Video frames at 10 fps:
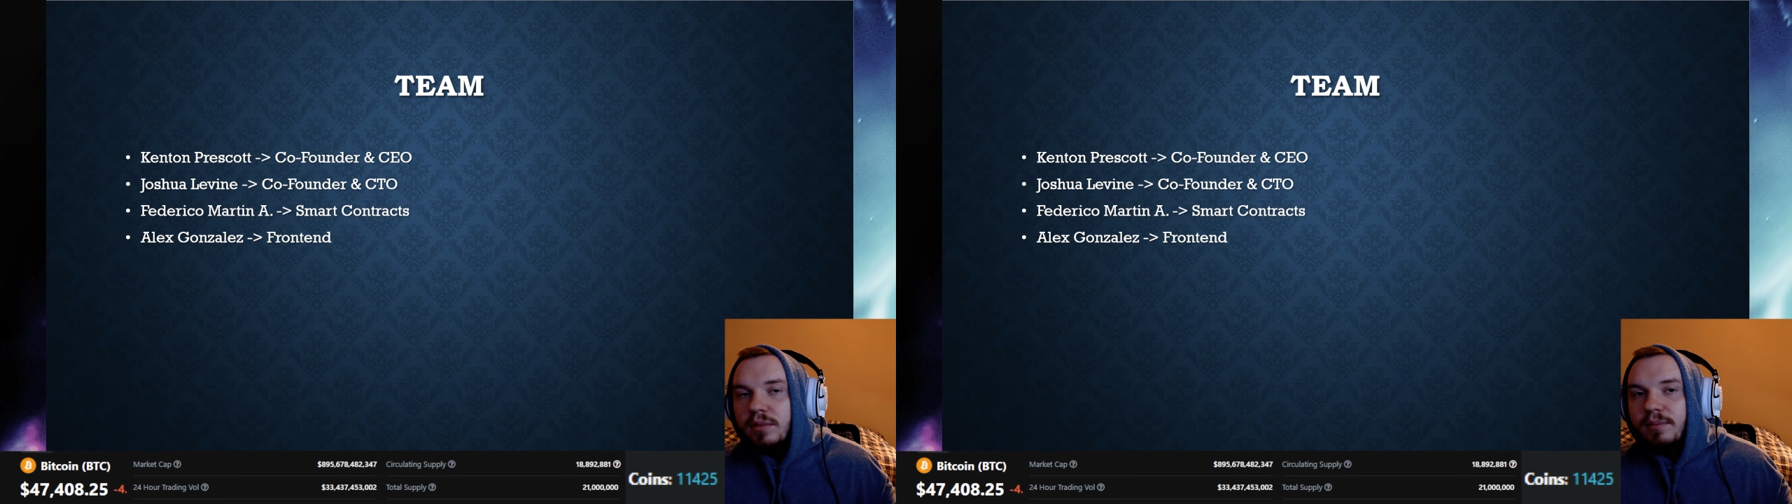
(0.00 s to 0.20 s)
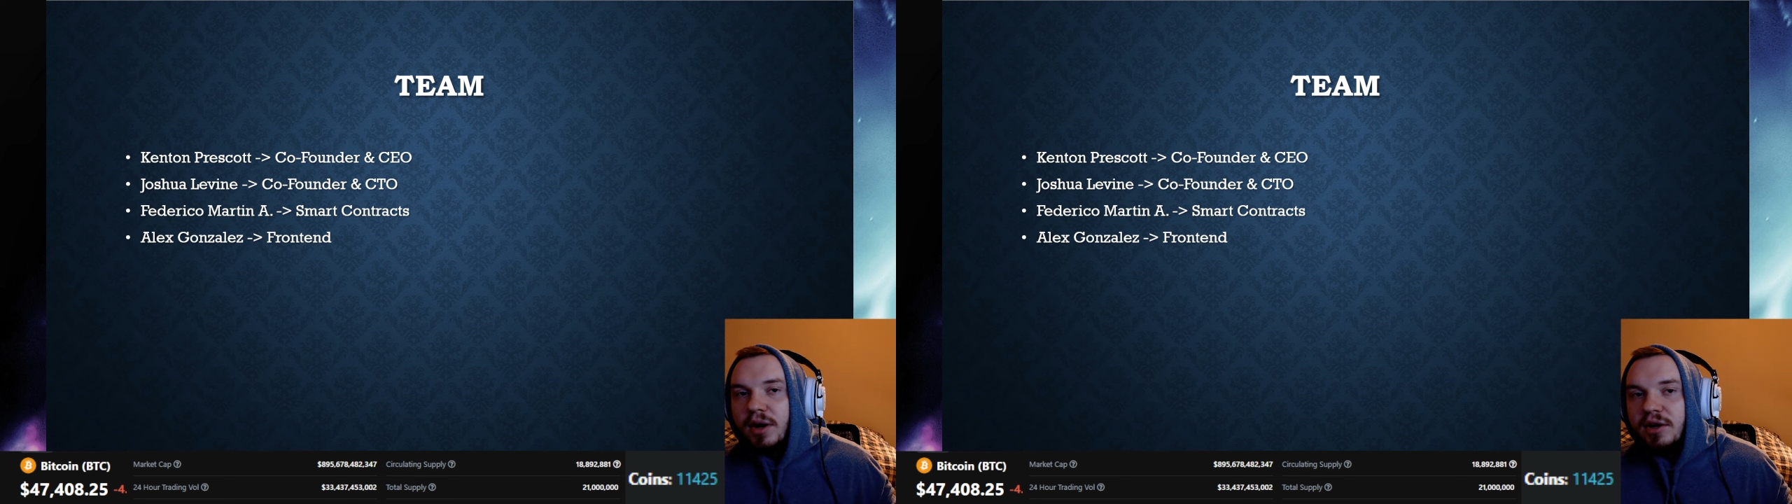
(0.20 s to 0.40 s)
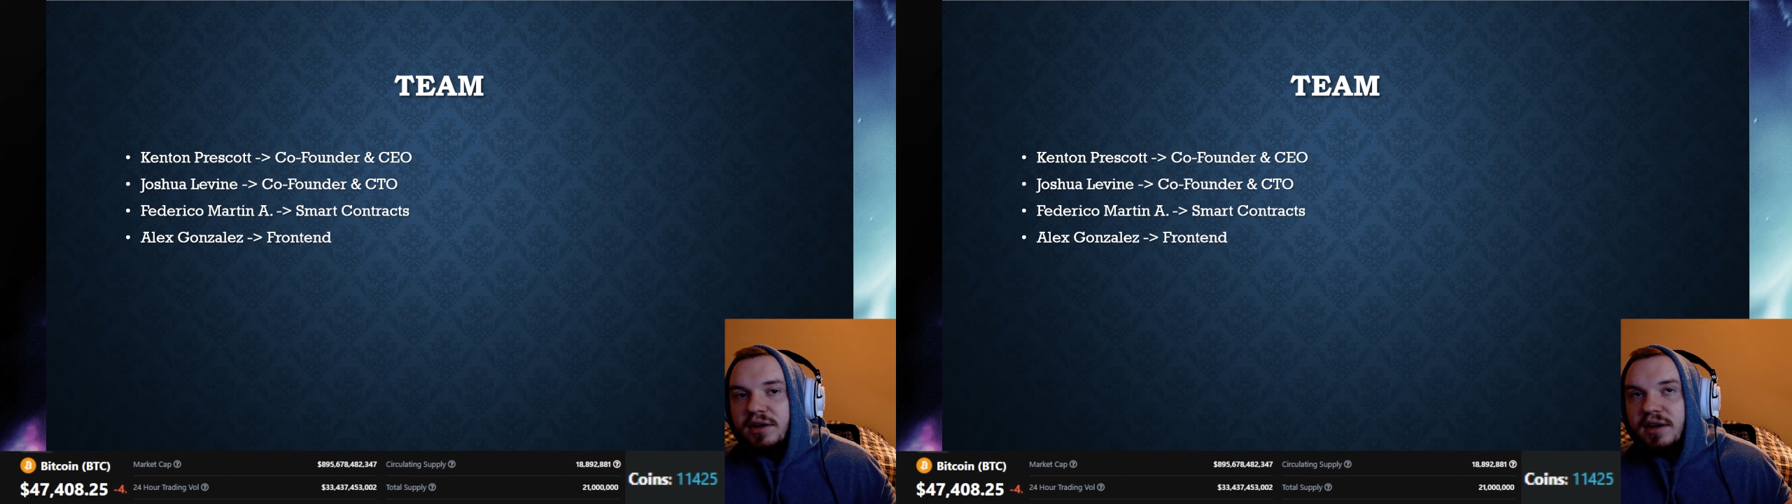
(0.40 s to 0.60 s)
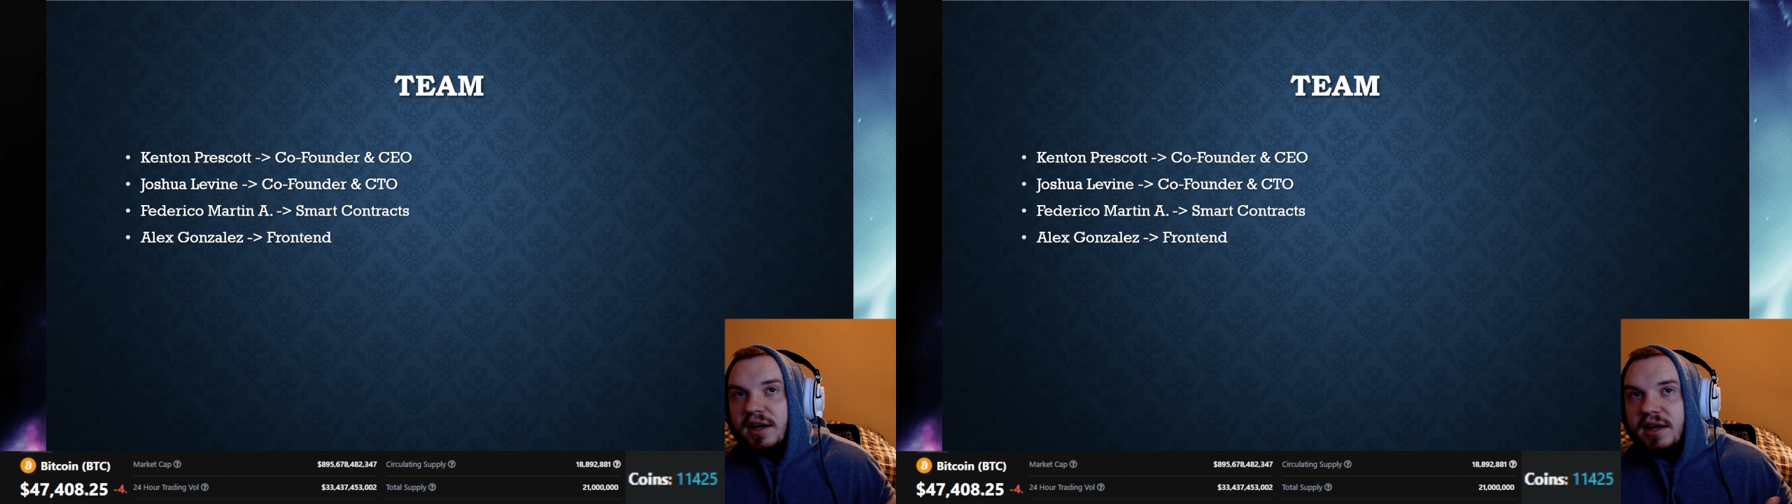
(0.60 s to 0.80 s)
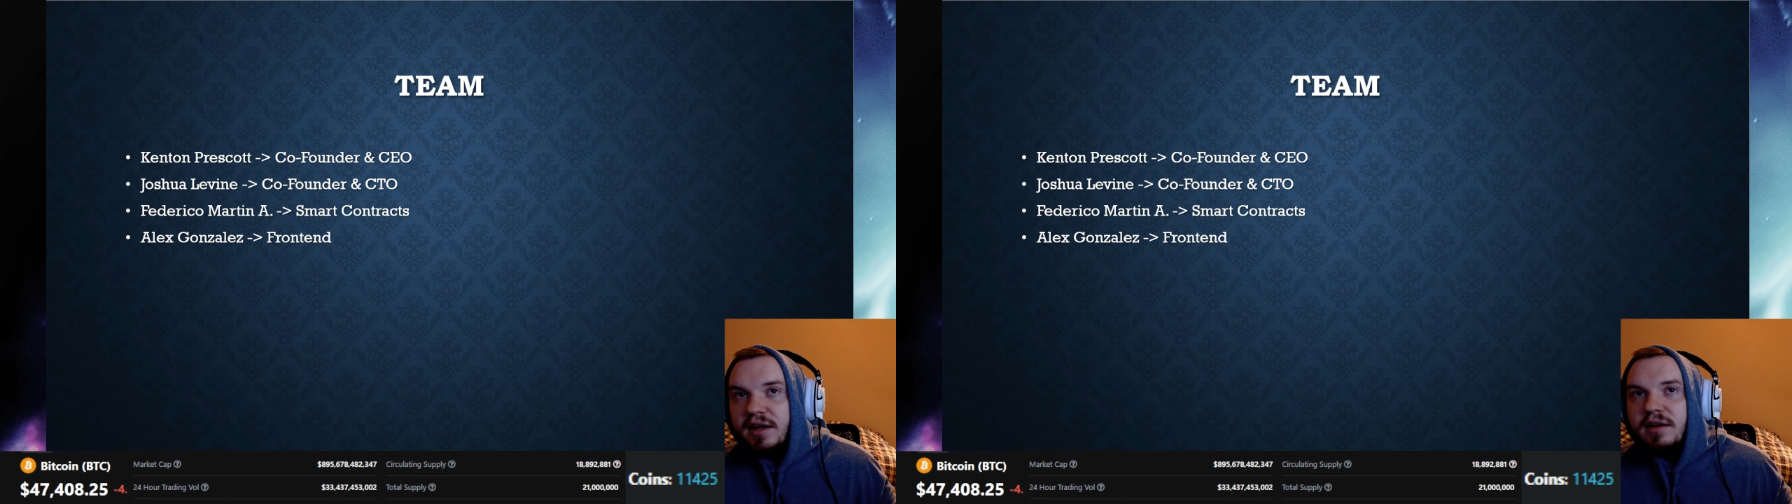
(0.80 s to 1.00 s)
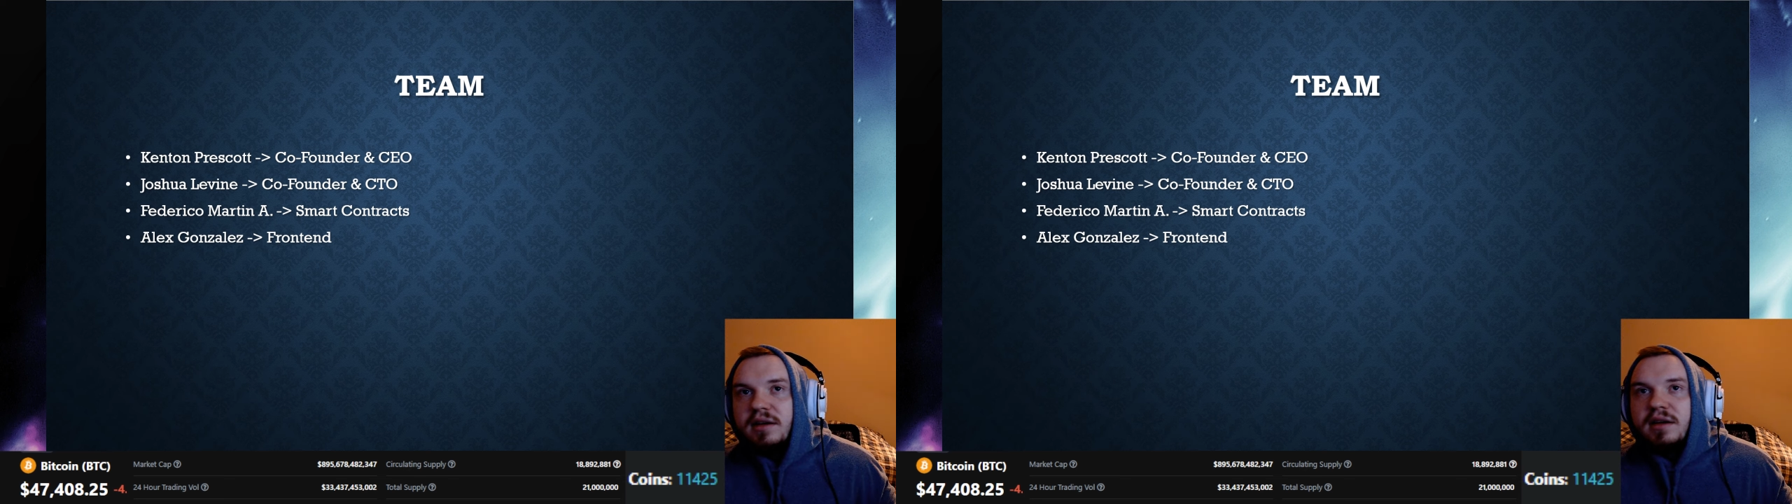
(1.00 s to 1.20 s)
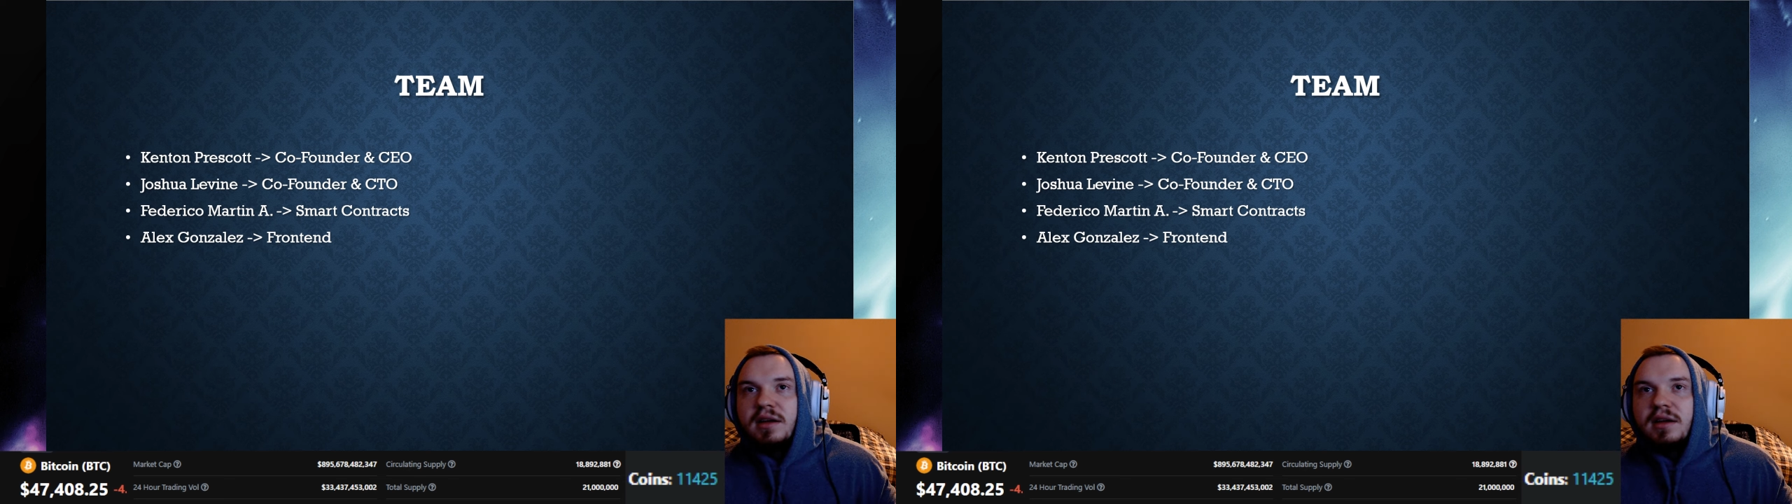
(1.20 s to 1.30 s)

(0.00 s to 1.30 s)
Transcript: Martin A